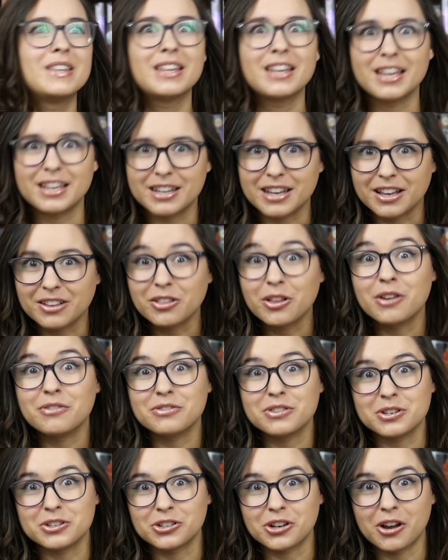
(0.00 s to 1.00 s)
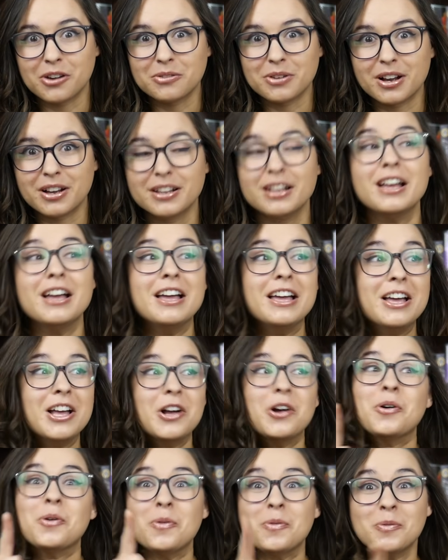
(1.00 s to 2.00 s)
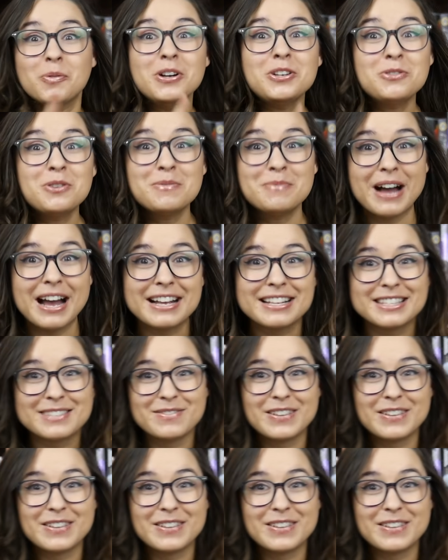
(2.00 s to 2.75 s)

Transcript: and I love the genre. Which reminds